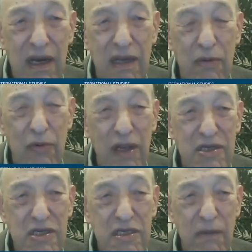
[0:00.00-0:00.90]
The
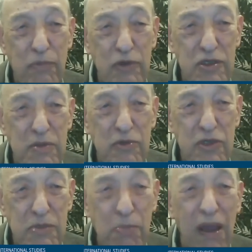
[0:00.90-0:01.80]
relationship with
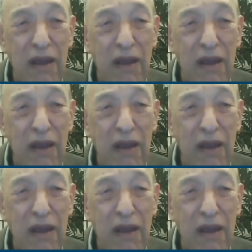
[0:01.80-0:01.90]
Japan